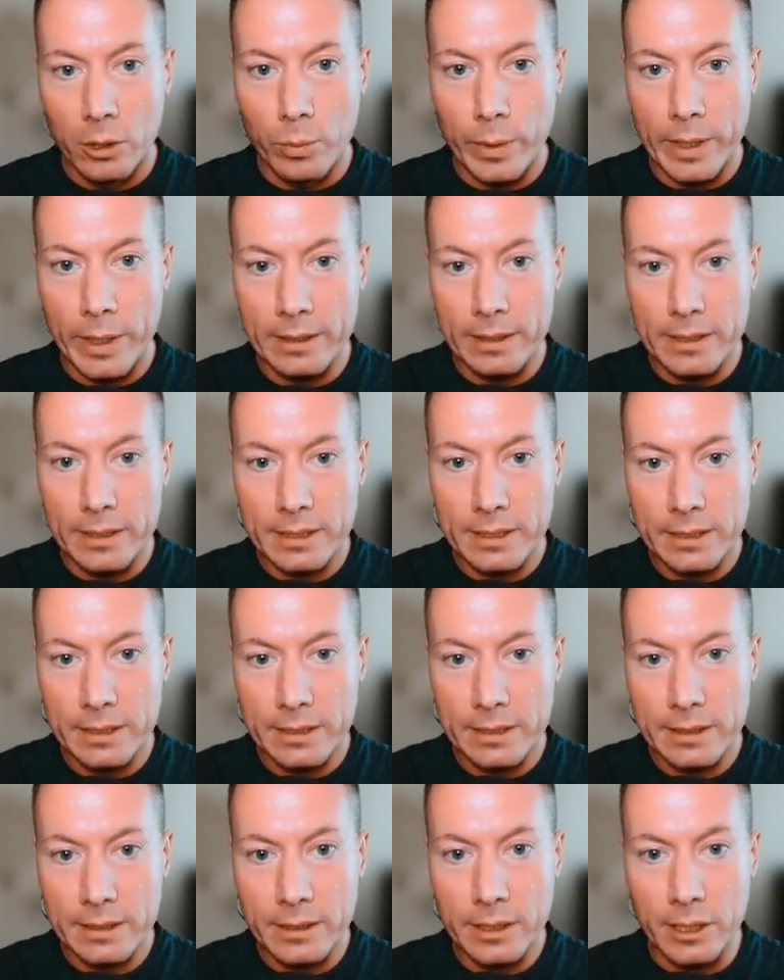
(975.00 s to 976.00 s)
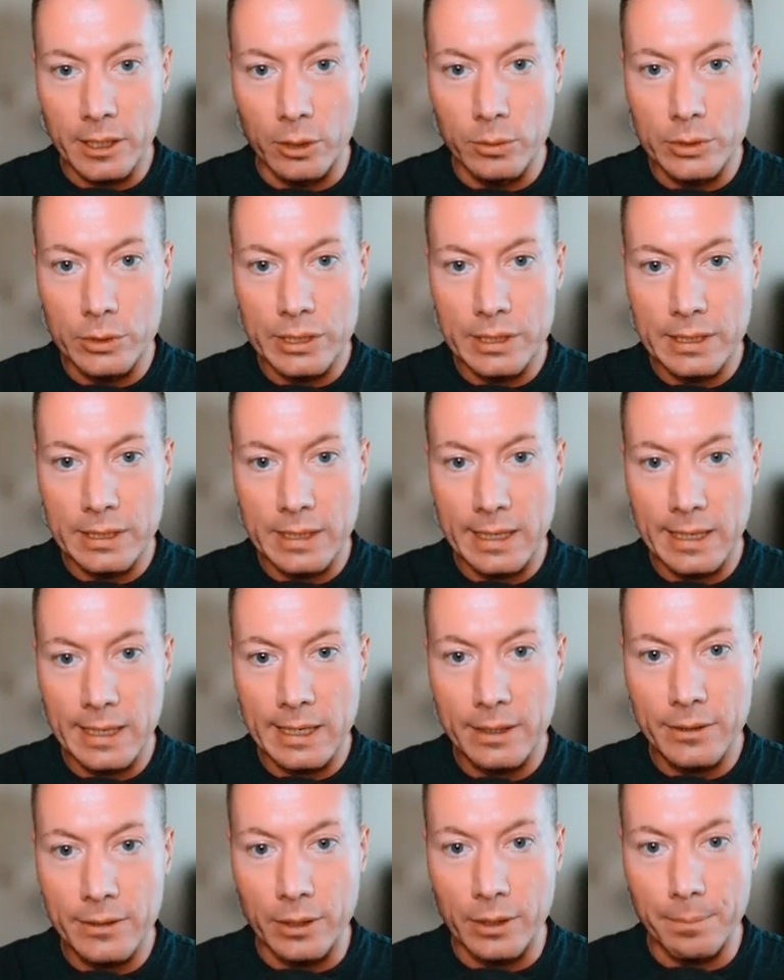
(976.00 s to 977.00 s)
we can
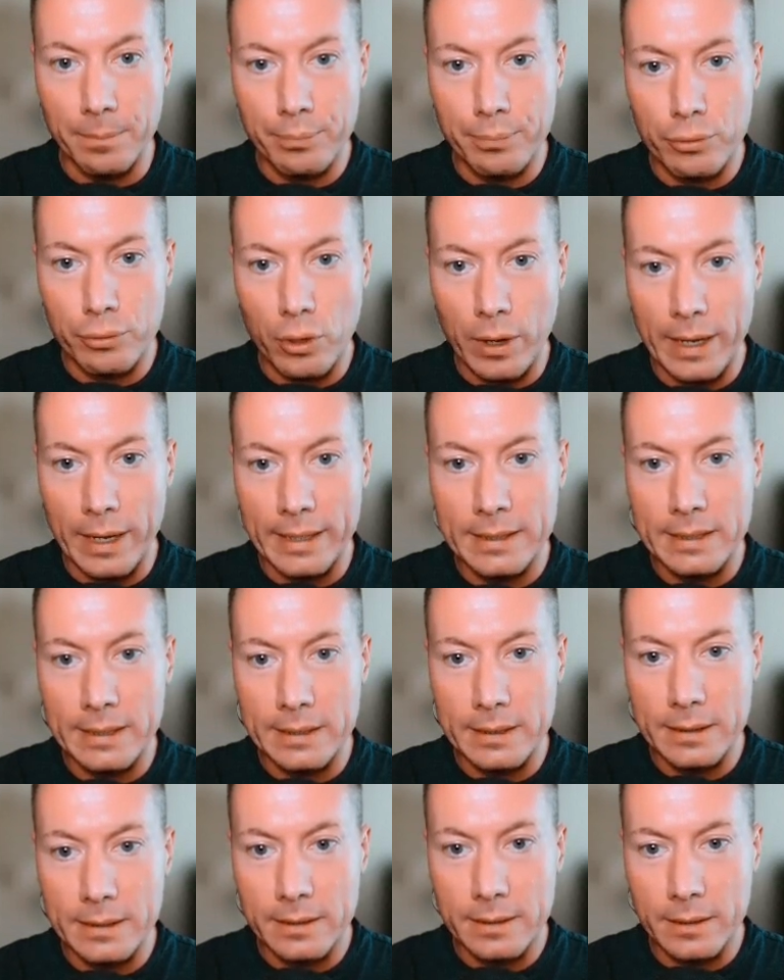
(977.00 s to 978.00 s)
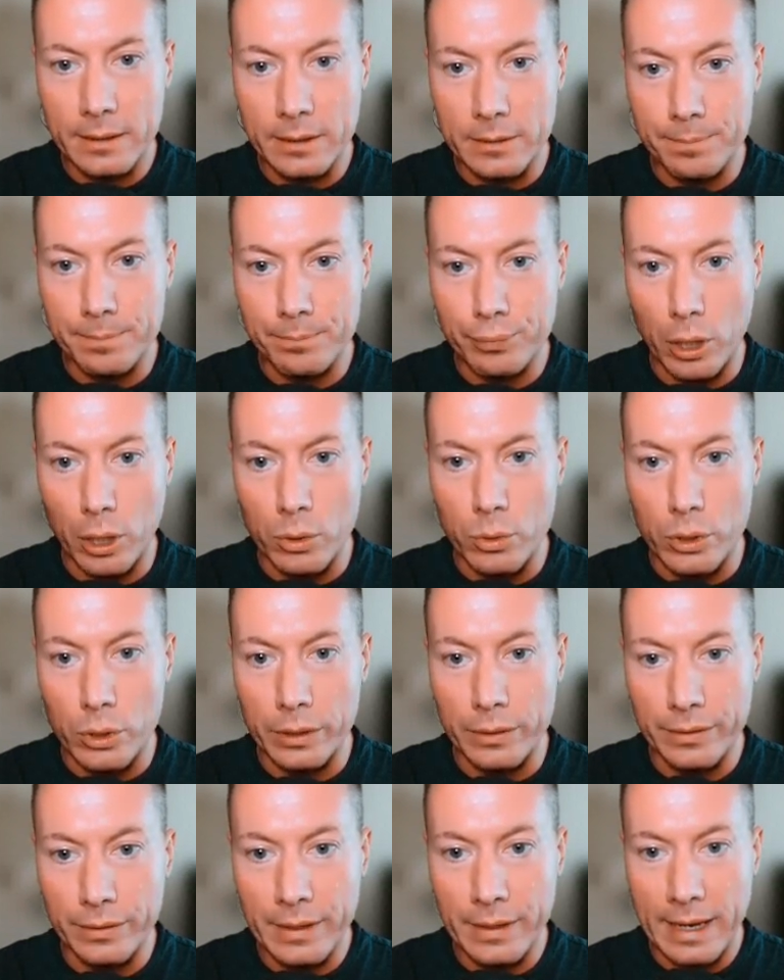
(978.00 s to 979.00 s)
see that price has
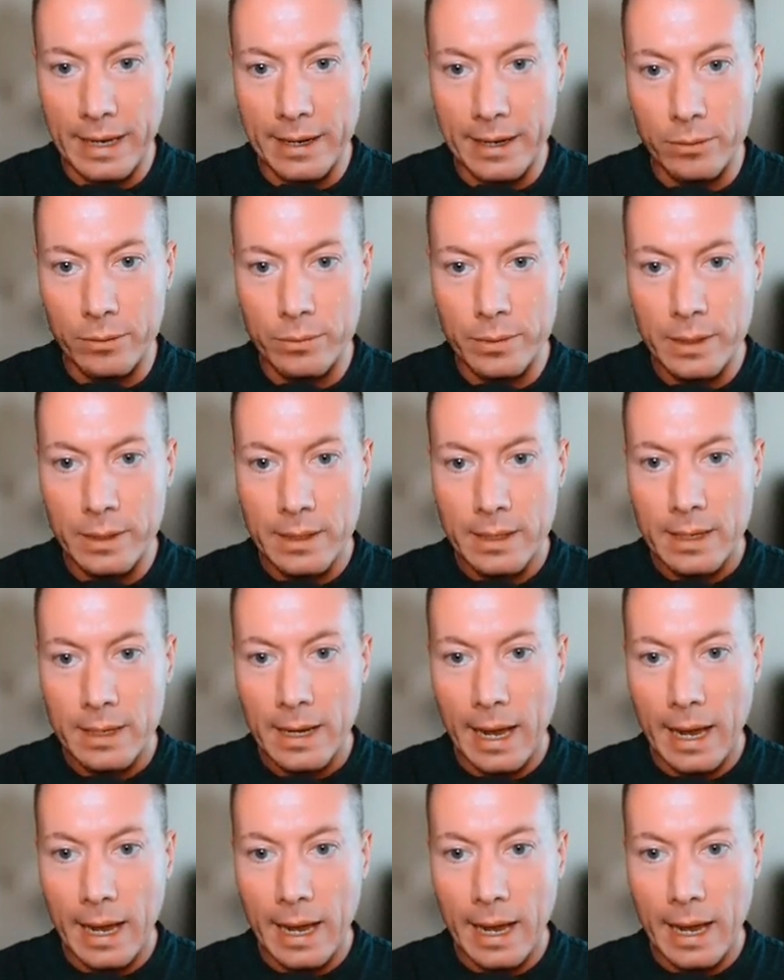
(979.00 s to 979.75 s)
broken down,